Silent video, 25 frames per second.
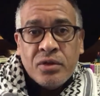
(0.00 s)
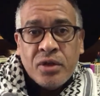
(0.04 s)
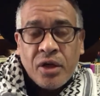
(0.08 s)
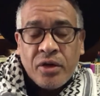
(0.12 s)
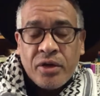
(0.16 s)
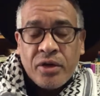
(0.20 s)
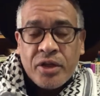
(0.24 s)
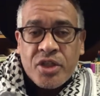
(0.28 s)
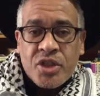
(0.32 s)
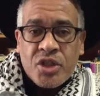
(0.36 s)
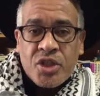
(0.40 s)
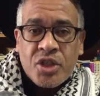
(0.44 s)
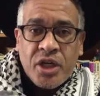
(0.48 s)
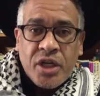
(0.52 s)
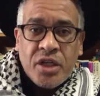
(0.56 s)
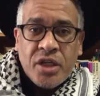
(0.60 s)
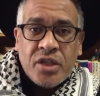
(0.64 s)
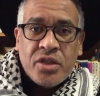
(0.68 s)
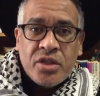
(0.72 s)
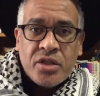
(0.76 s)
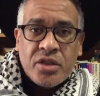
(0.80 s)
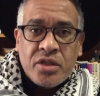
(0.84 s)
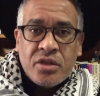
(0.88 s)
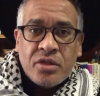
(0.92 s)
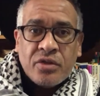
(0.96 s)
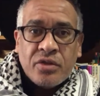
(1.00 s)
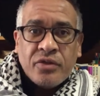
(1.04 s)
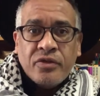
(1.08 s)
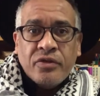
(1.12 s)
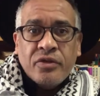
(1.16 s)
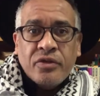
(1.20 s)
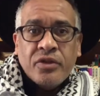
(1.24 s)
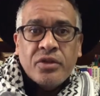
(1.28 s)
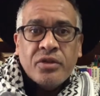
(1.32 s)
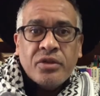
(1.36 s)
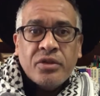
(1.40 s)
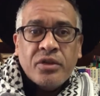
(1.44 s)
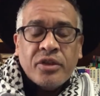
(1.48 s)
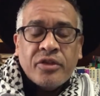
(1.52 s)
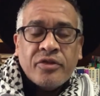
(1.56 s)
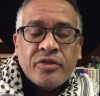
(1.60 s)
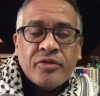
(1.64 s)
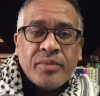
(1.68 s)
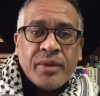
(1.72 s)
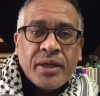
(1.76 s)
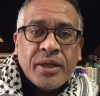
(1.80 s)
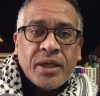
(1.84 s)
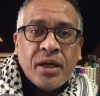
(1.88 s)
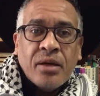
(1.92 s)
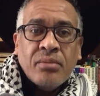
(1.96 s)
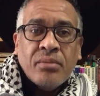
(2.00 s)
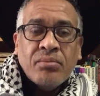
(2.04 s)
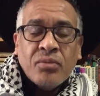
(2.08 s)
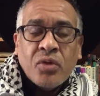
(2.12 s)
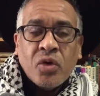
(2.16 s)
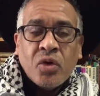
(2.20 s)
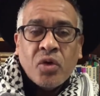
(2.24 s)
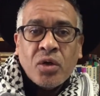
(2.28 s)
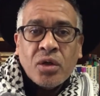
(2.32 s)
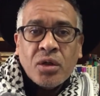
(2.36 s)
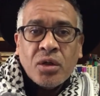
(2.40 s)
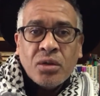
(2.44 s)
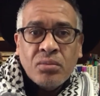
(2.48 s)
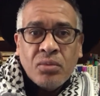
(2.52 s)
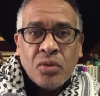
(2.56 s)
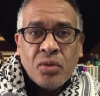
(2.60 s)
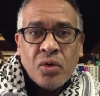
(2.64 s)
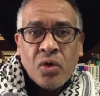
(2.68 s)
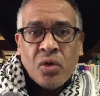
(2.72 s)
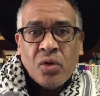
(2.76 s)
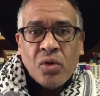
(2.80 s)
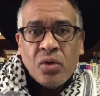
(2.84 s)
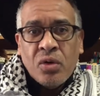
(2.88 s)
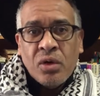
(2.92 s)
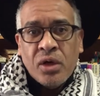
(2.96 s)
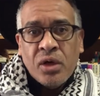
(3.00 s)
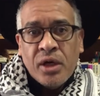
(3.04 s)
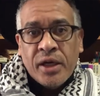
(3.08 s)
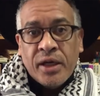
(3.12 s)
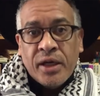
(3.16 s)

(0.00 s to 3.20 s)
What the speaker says: our exchanges of food have become more and more